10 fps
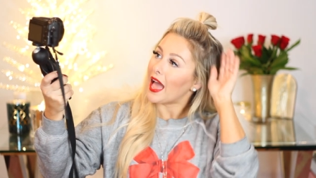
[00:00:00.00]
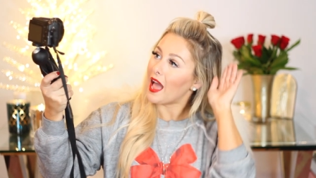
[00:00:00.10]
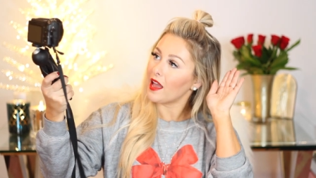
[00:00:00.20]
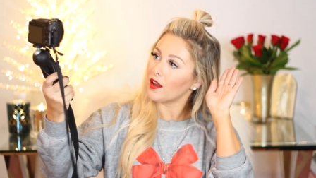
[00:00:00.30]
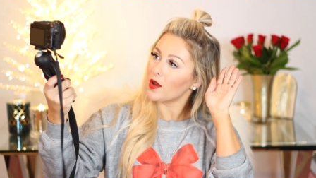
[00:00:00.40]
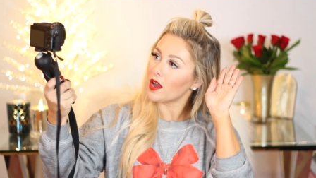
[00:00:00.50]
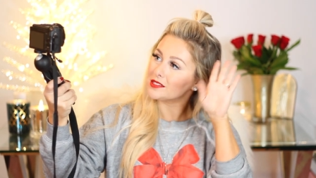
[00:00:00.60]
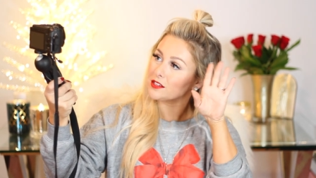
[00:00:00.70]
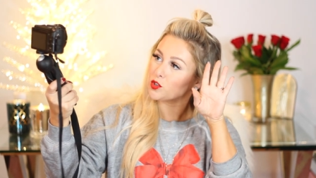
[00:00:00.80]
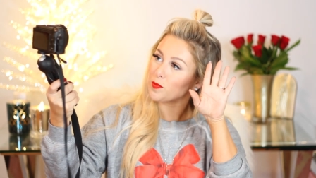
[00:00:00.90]
hi, here we are
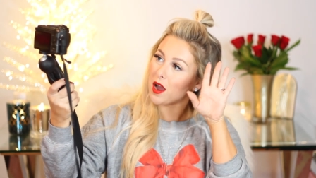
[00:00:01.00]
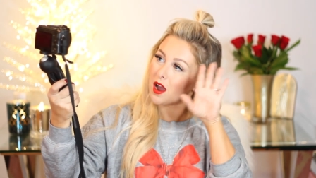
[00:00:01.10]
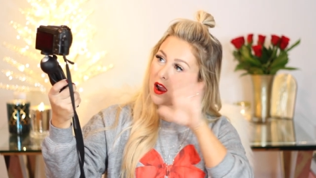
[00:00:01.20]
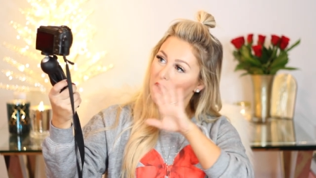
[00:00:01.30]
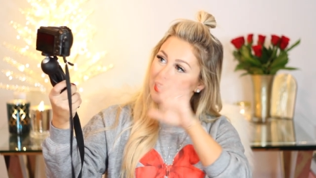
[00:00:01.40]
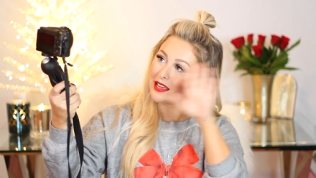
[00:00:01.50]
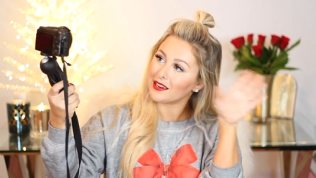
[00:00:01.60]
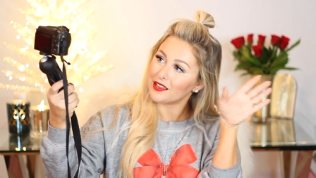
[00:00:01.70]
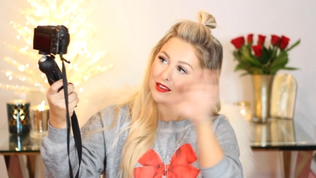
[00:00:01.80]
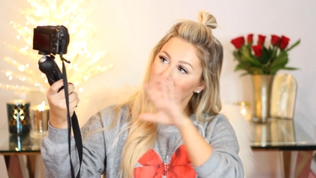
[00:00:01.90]
in Central Park, like,
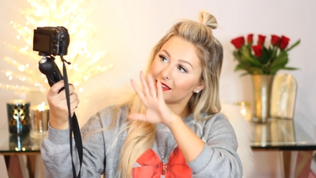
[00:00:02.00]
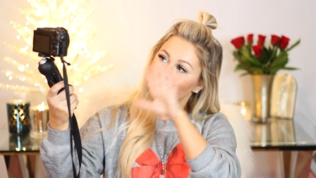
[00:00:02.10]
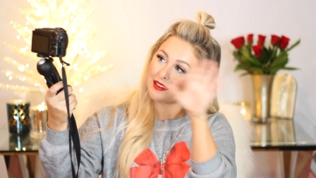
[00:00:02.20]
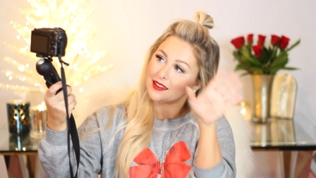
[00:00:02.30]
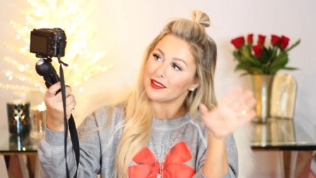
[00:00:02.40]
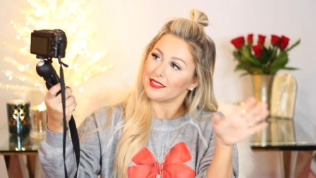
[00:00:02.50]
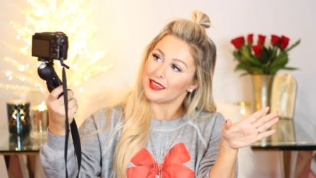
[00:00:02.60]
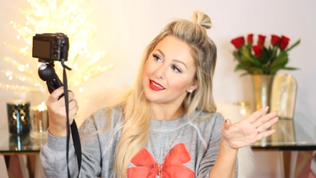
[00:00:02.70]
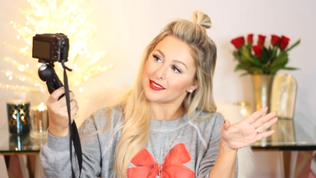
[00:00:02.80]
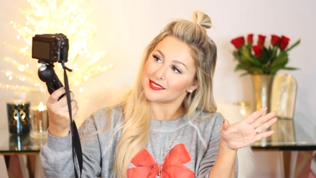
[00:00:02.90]
look at
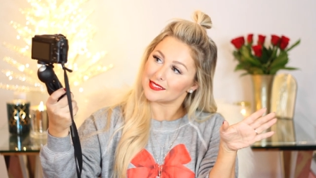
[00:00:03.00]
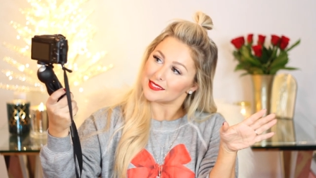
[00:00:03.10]
this.